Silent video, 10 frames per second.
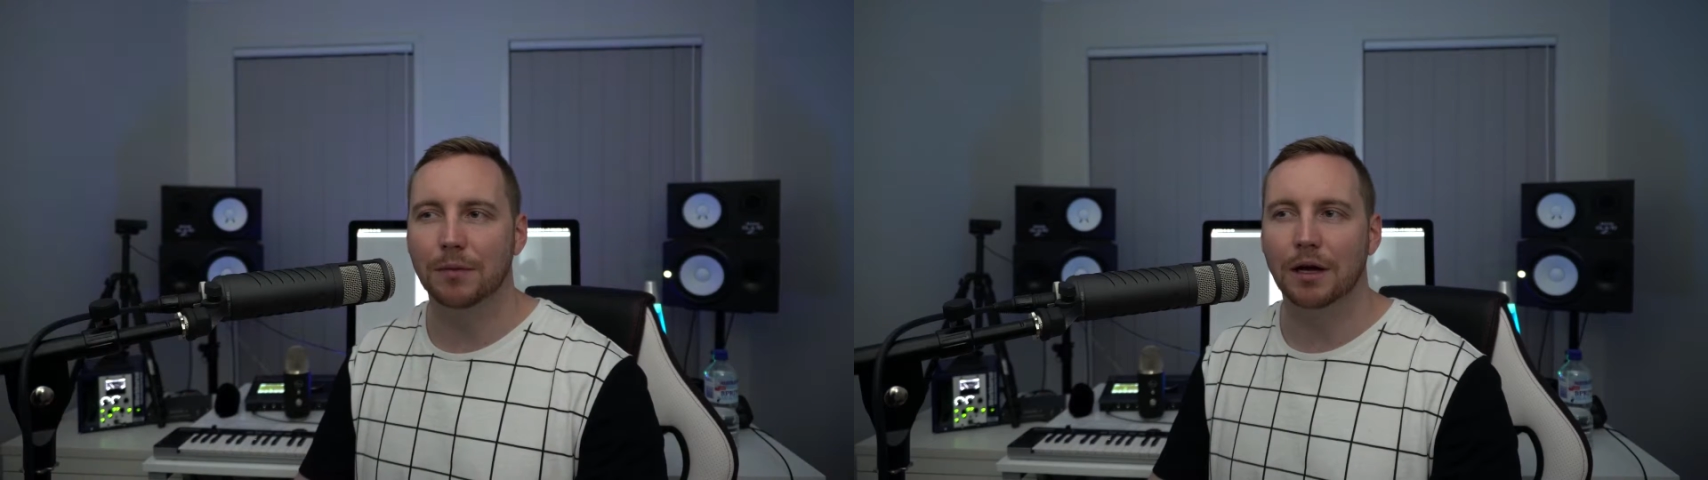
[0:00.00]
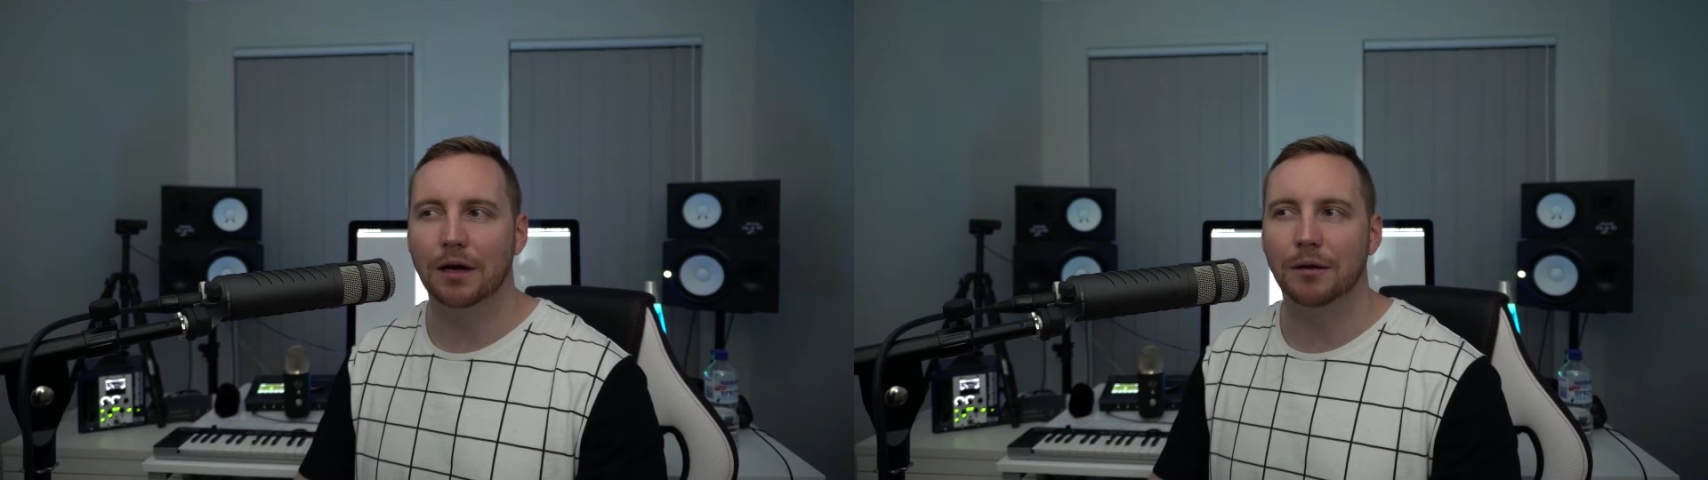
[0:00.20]

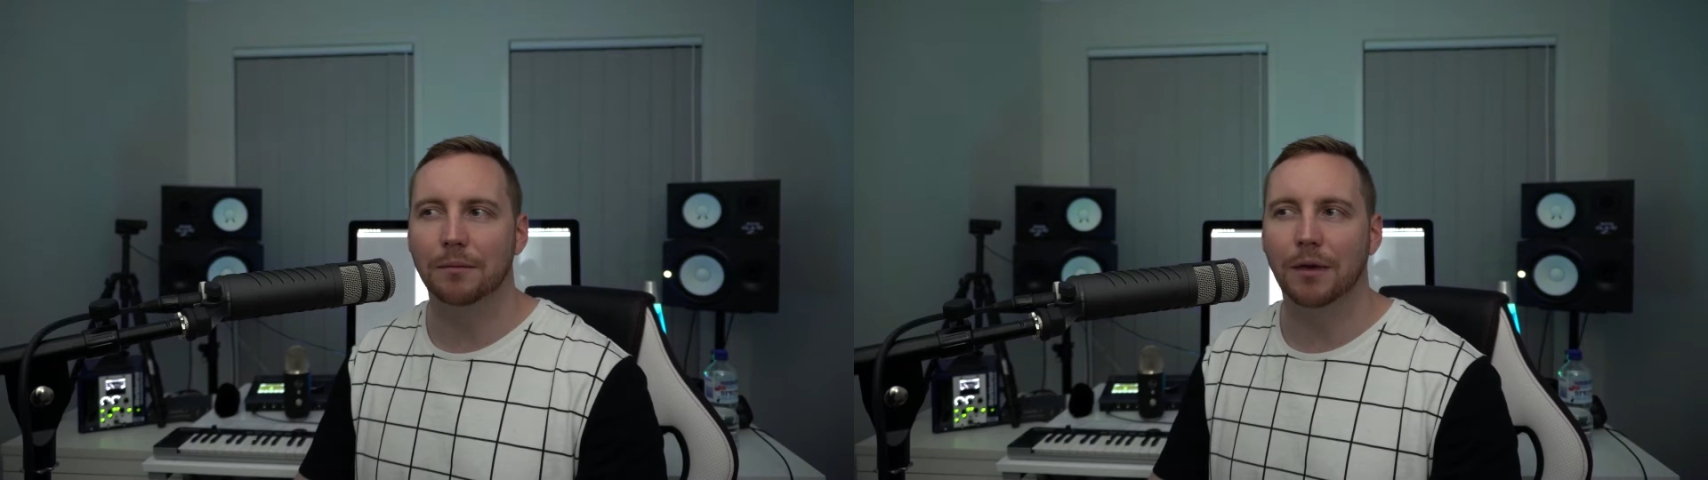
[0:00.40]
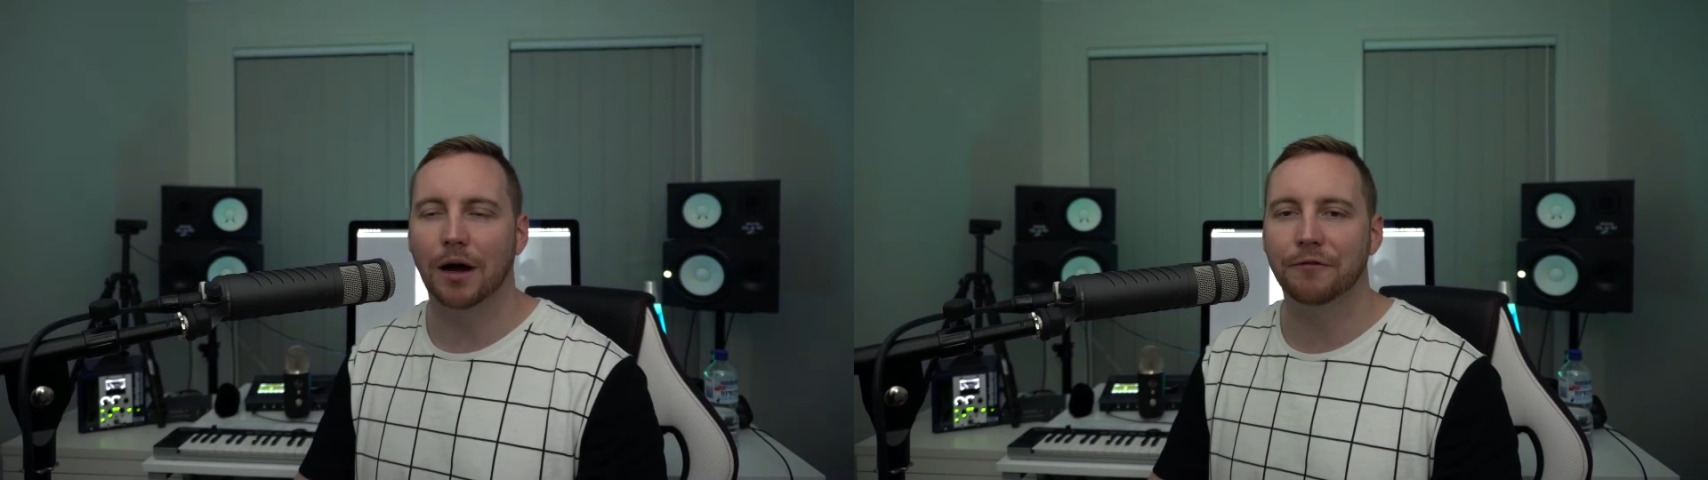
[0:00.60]

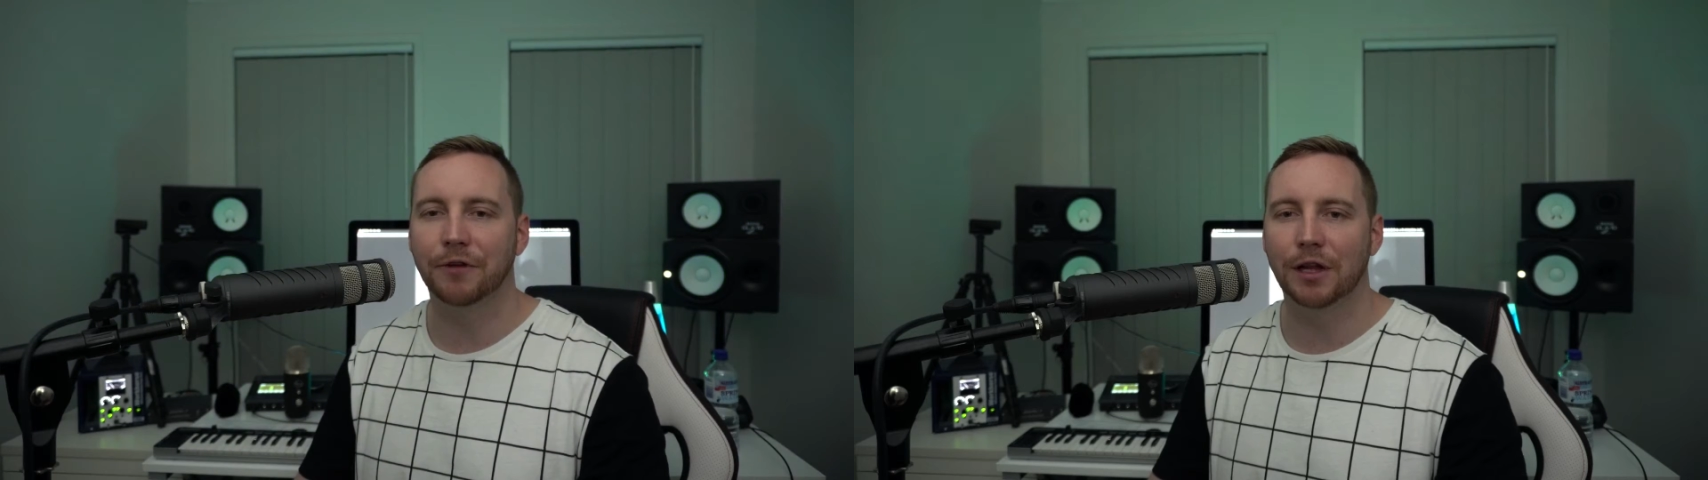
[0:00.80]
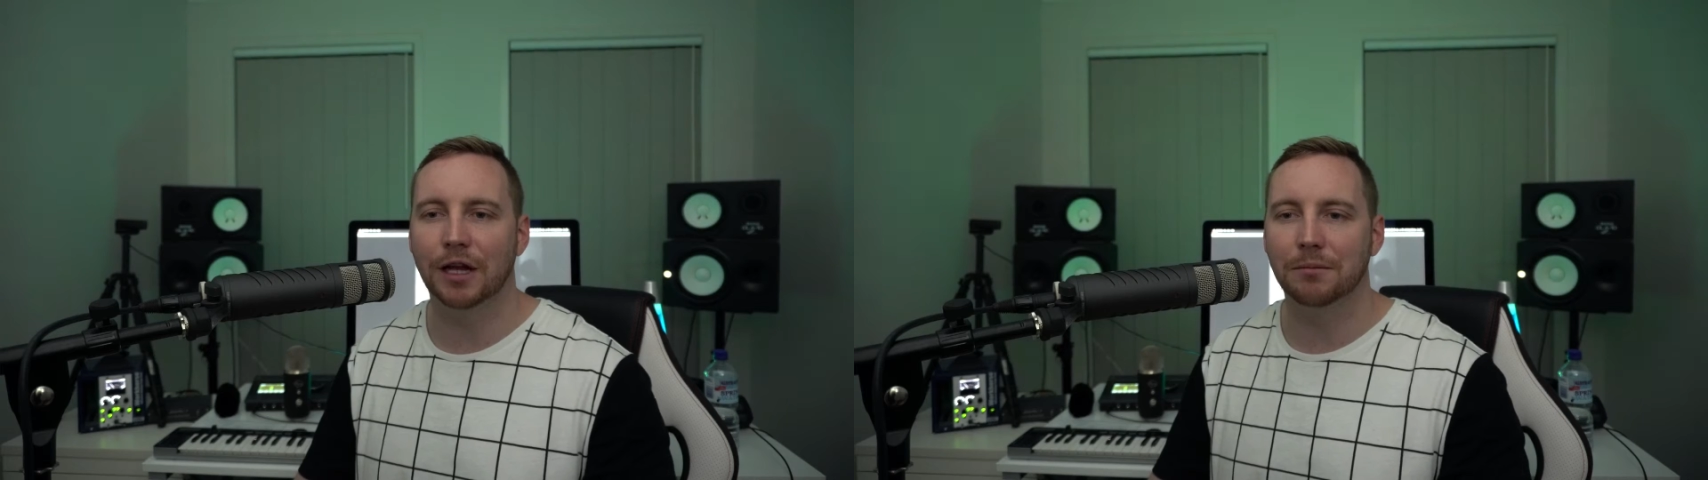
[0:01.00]
I
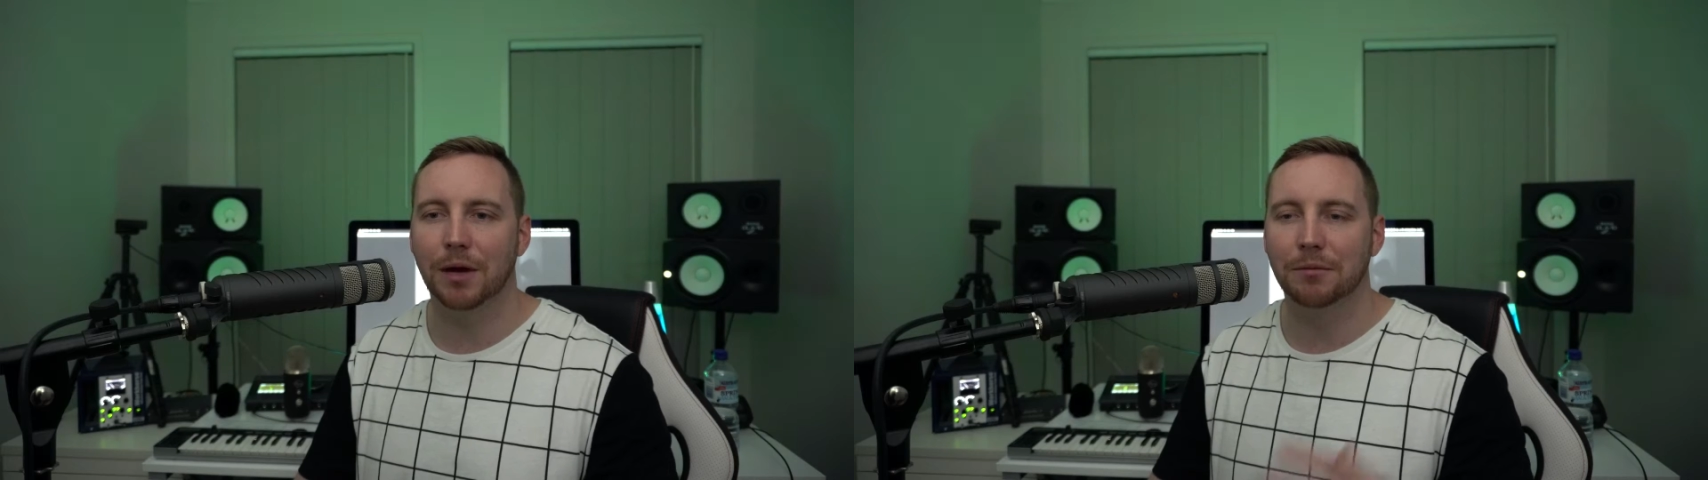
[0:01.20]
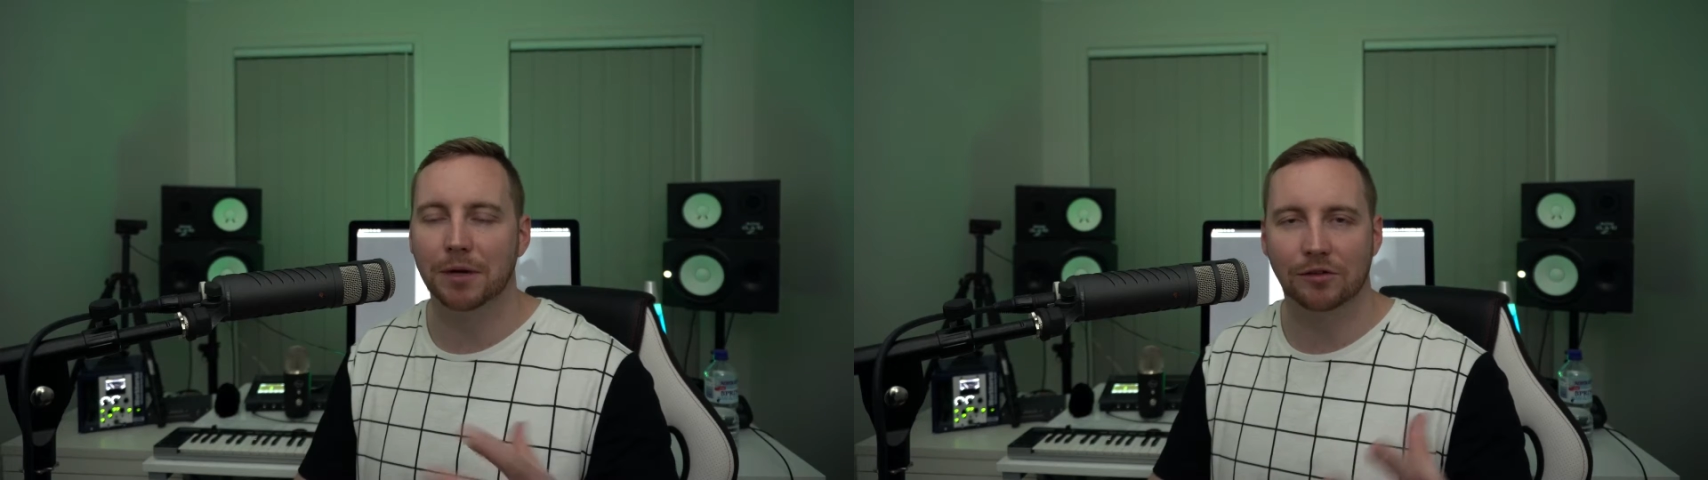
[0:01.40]
felt like
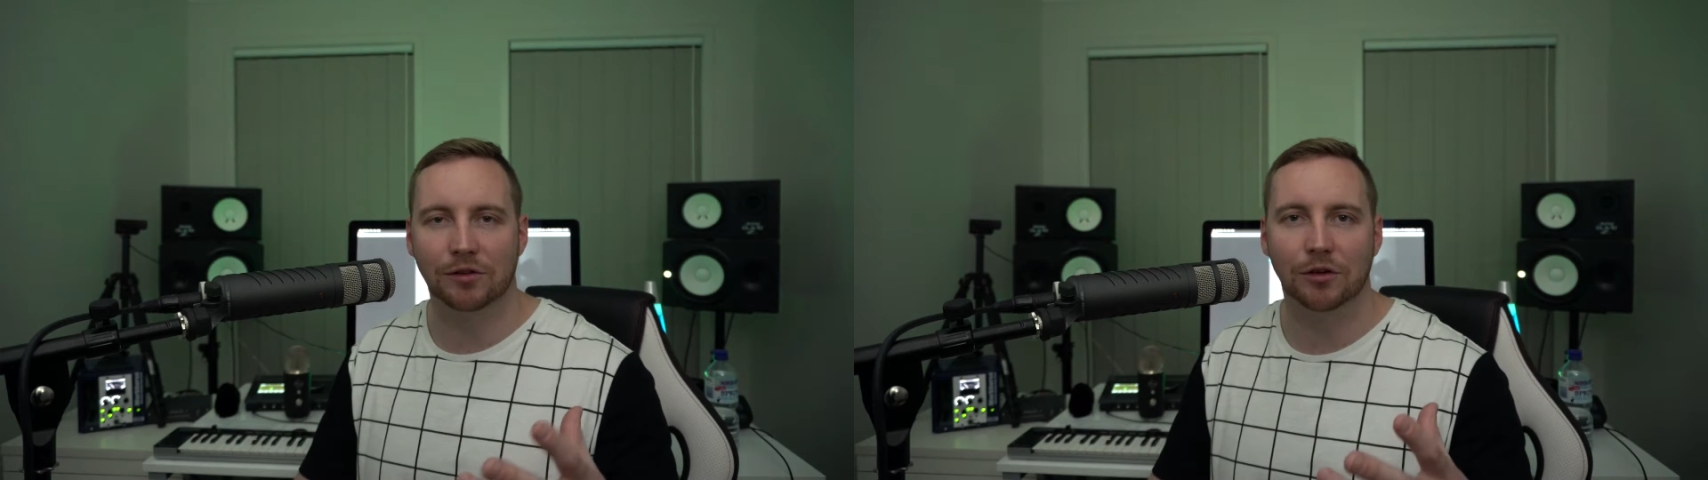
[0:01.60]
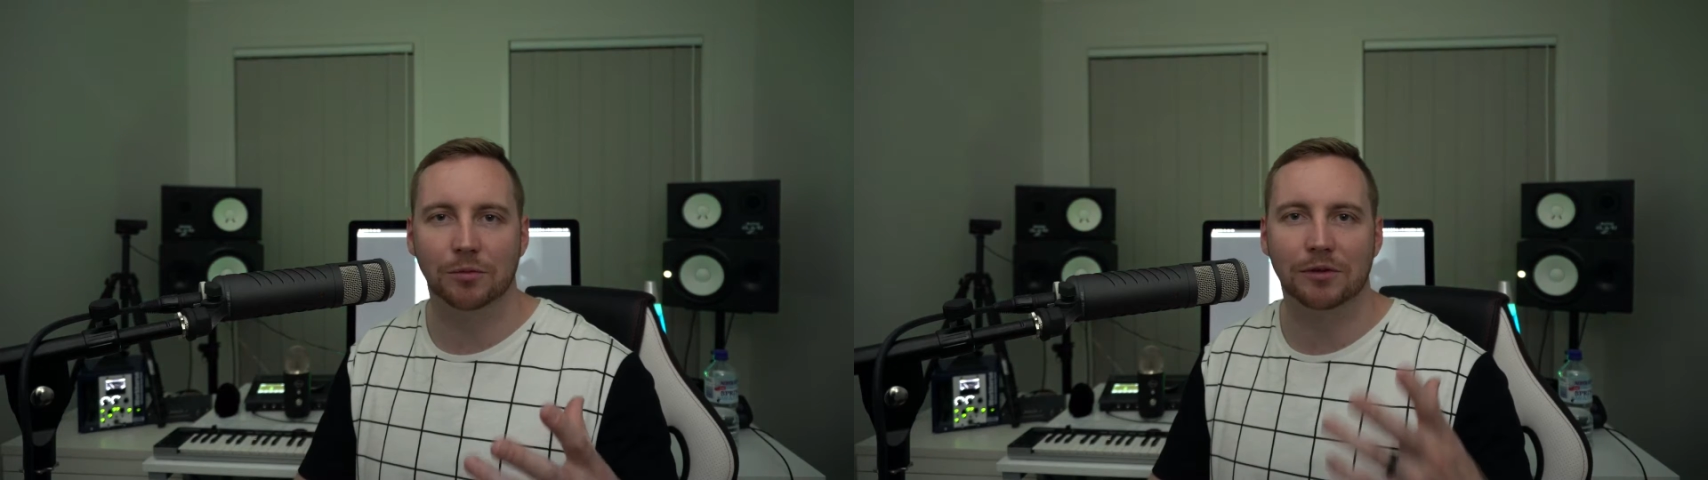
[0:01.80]
my mixed
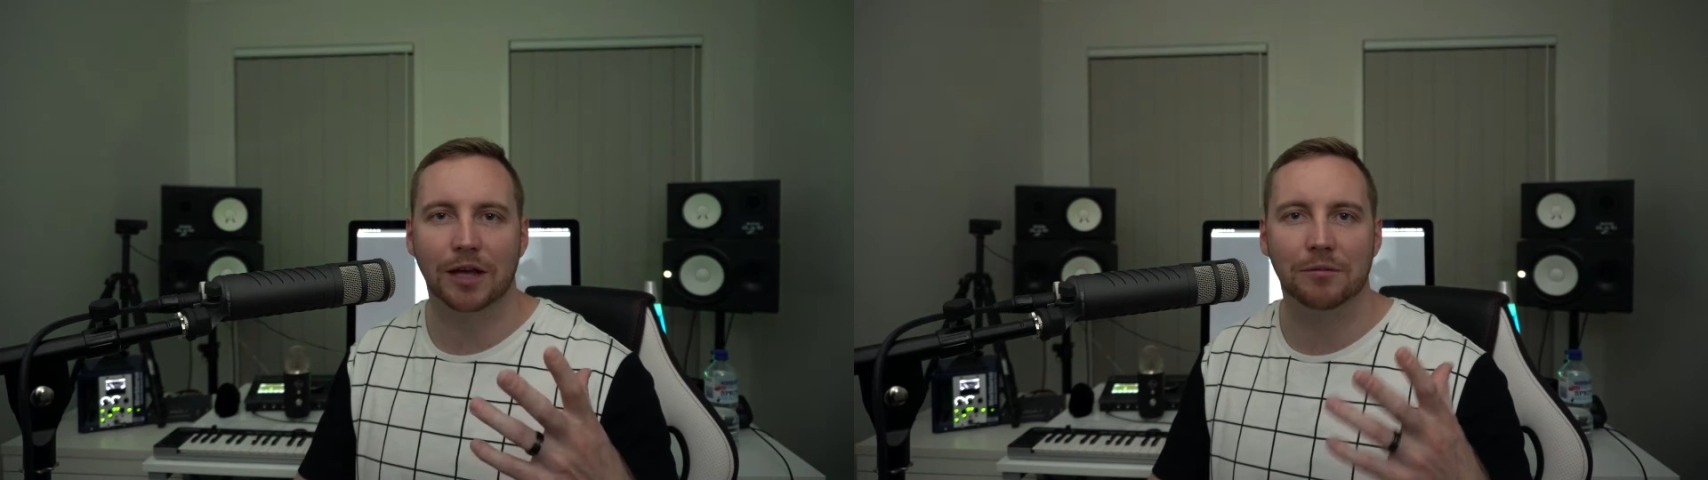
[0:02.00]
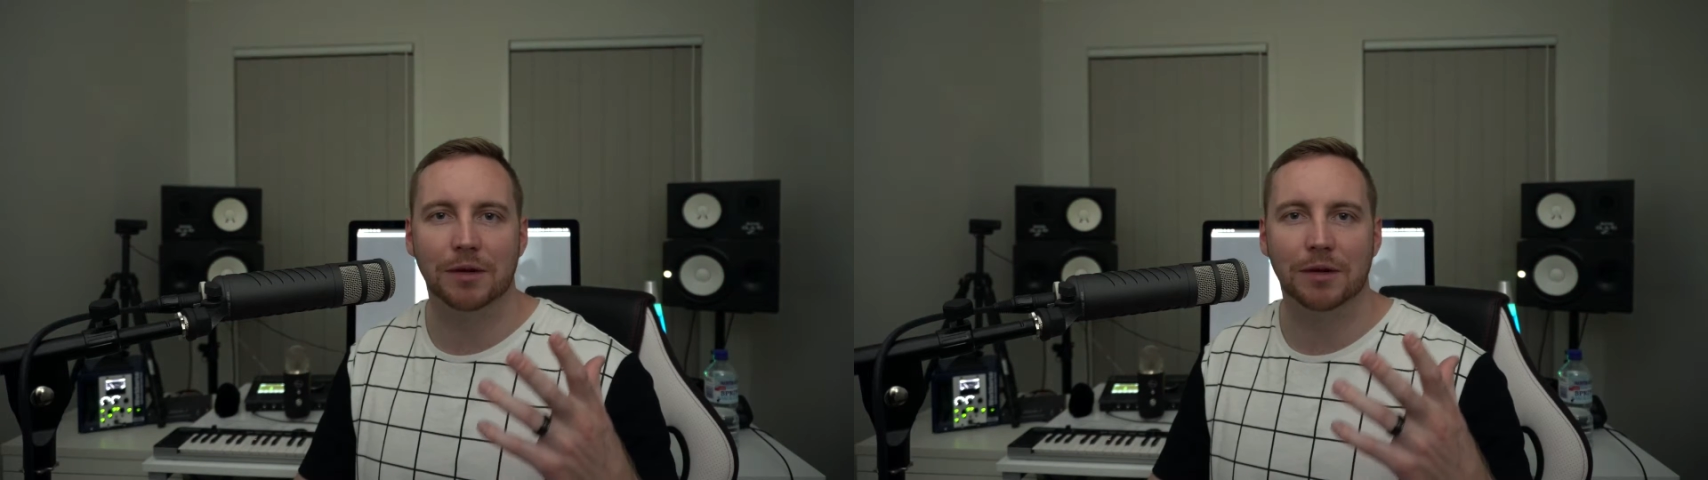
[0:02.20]
cubes gave